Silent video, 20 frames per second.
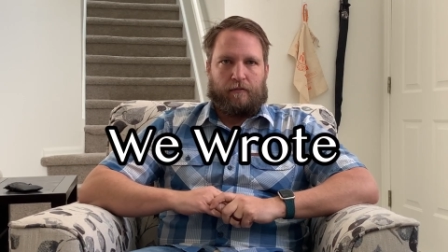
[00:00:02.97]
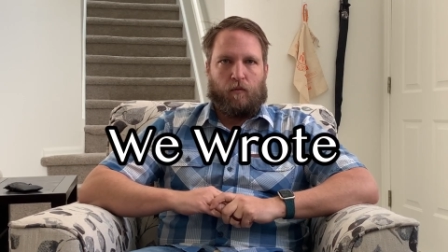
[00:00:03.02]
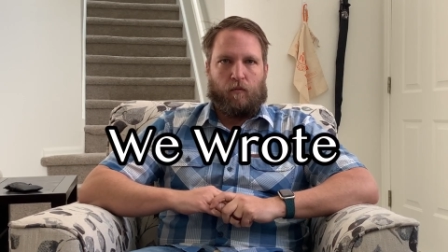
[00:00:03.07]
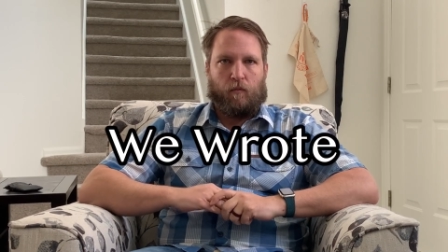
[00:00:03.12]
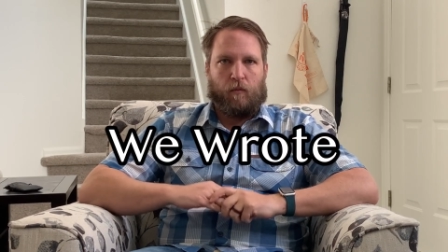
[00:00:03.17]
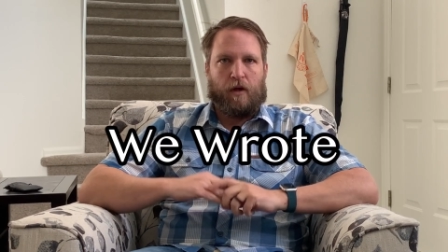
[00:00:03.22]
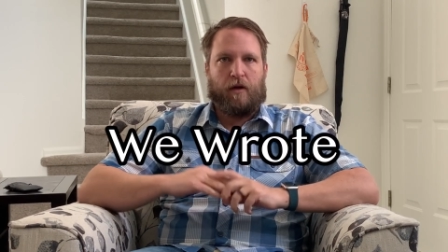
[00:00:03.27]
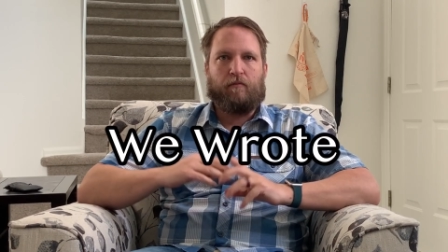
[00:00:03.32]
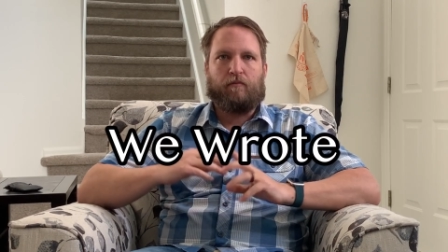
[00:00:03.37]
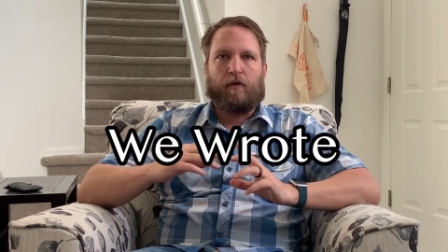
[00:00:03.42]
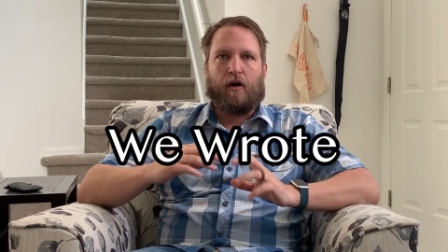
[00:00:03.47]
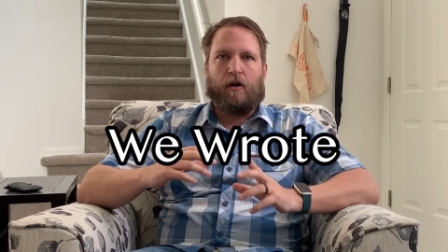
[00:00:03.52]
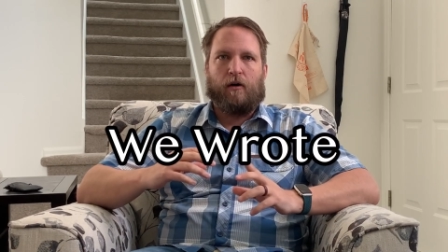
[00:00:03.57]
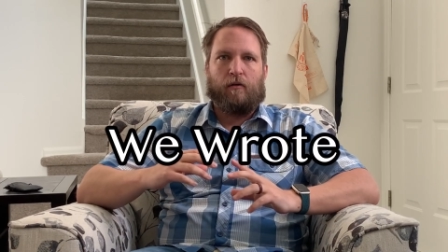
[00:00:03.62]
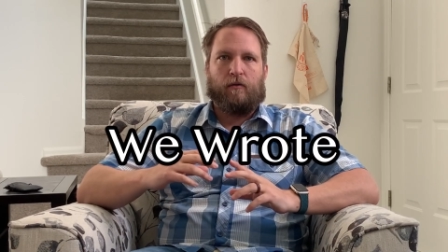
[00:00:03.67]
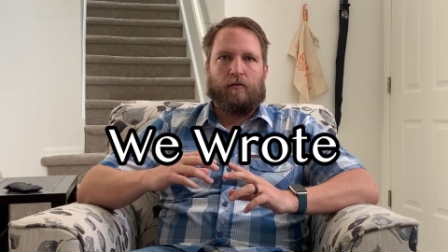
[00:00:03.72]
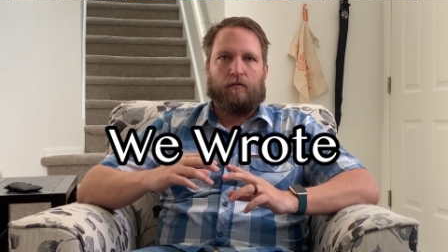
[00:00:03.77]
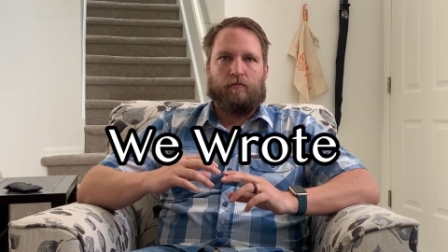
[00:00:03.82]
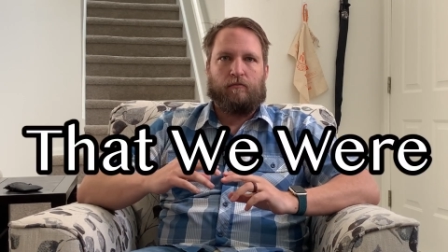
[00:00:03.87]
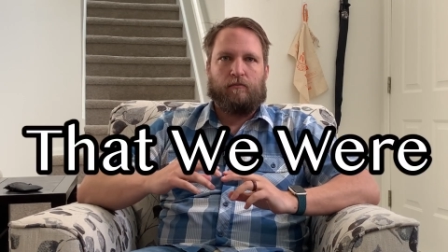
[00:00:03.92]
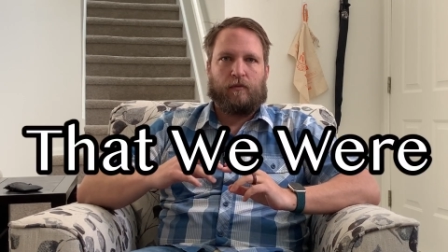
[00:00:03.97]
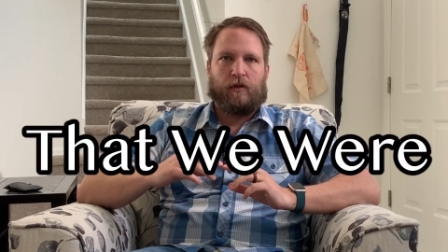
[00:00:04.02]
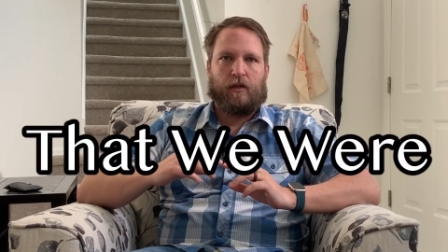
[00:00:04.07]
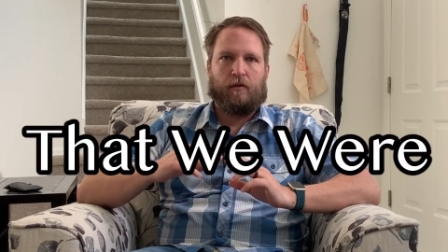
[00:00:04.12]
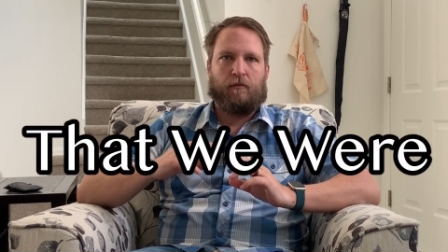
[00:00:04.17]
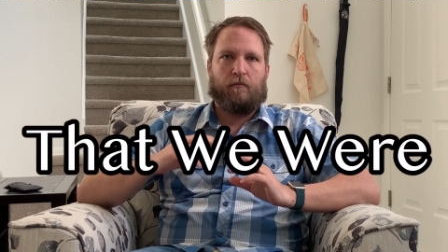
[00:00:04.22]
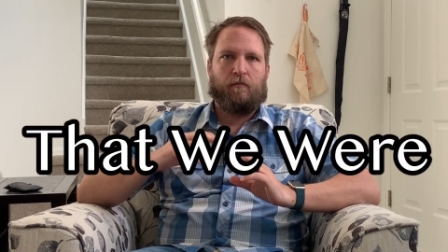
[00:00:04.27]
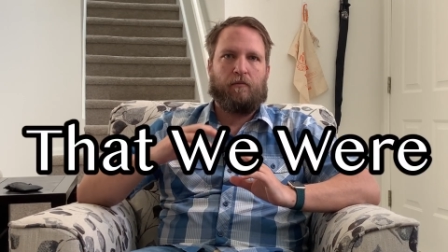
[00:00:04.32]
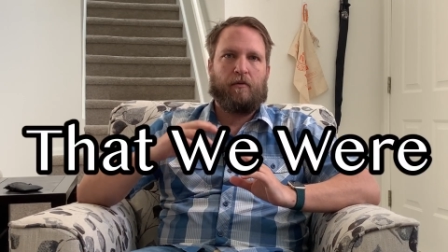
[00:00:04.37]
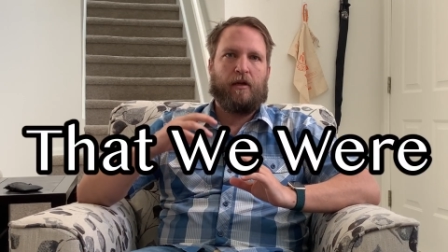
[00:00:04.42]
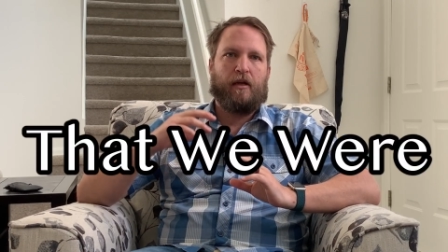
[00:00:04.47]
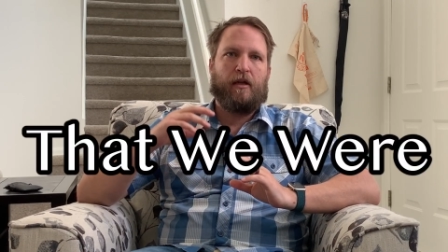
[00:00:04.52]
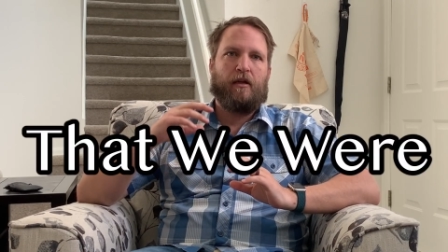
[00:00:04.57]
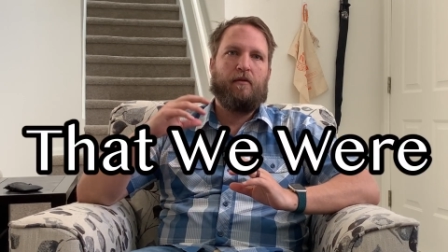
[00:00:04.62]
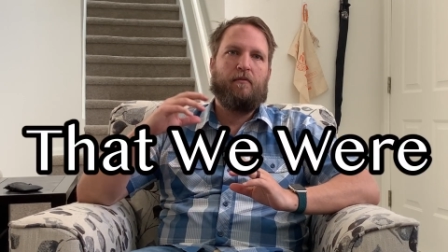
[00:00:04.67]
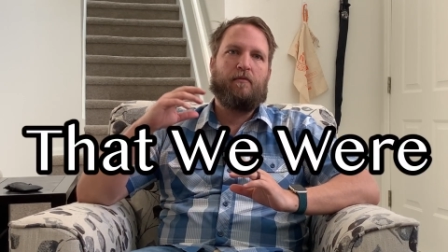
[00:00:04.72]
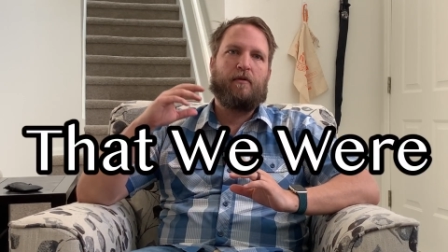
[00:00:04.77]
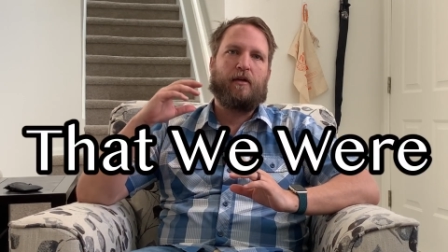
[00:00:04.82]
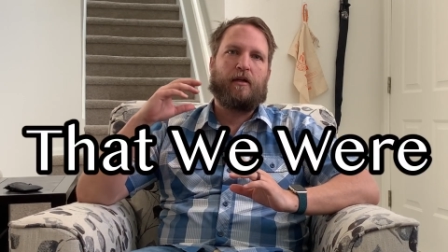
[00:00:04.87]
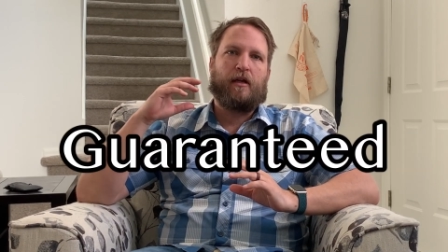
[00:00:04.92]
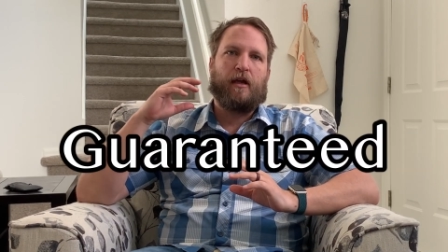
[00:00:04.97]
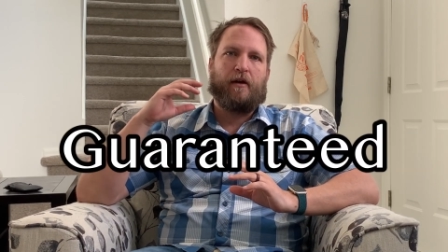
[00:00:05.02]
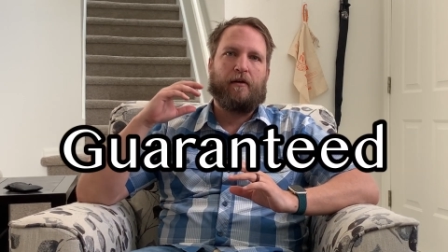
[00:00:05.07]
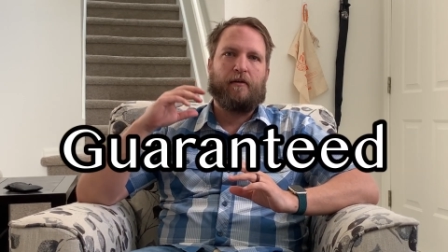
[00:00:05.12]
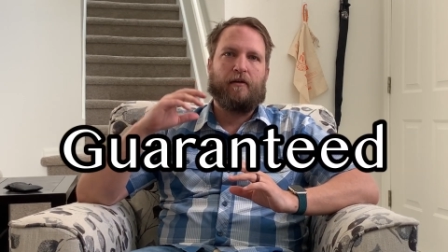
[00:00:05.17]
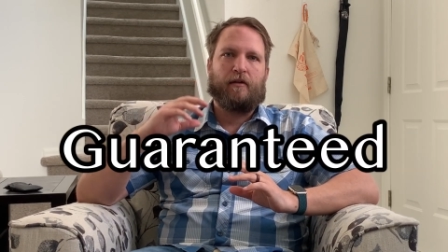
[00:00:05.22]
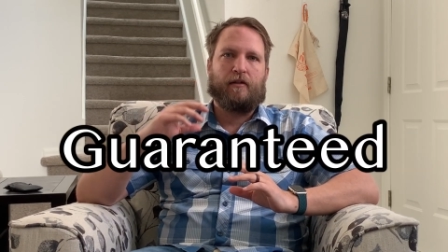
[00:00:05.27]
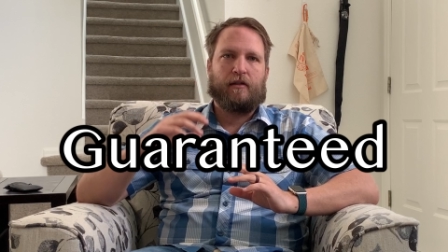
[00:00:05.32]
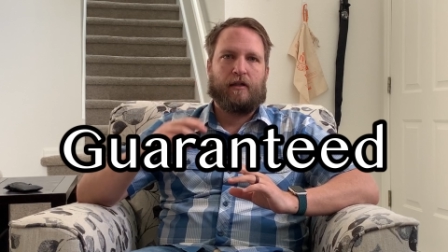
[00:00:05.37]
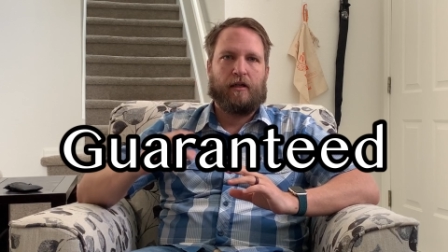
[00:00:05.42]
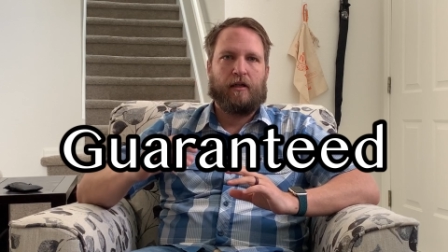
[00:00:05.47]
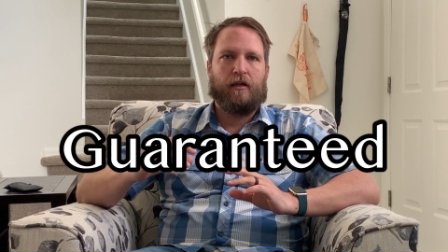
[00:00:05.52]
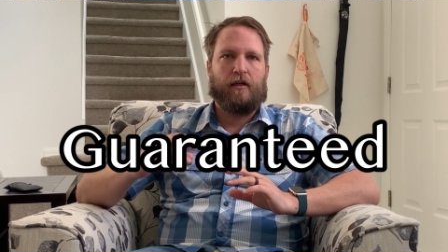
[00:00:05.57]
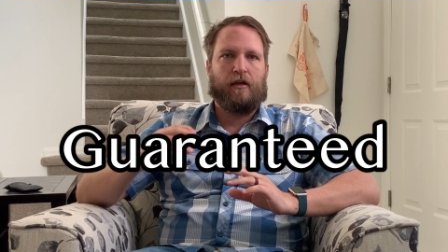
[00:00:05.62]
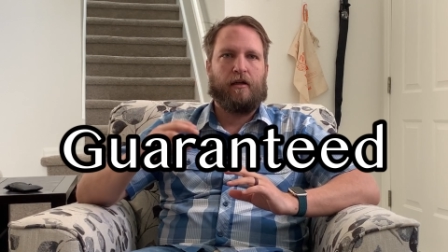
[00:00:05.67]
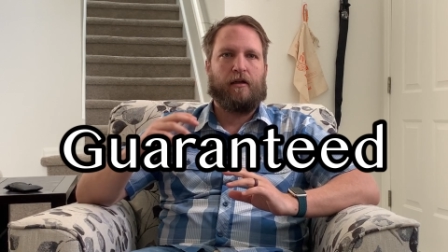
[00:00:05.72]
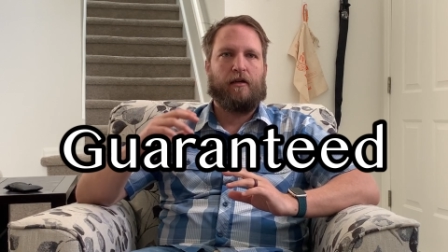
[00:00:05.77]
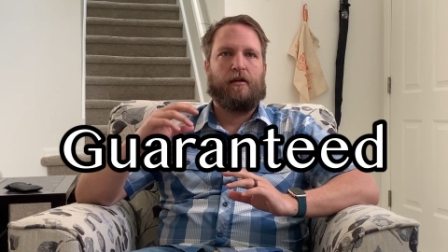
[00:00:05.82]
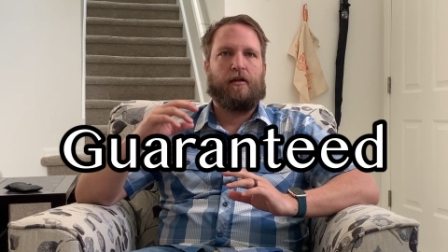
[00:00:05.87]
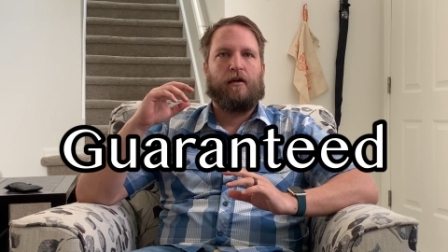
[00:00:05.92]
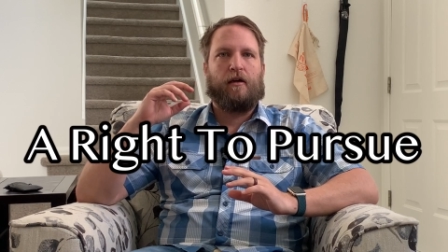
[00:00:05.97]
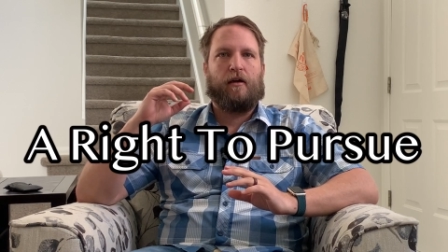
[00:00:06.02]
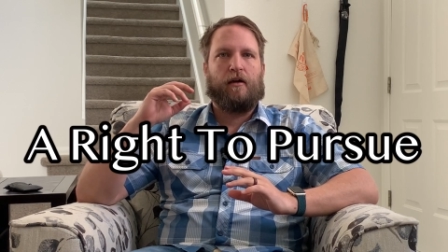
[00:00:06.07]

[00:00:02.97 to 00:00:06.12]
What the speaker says: we wrote that we were guaranteed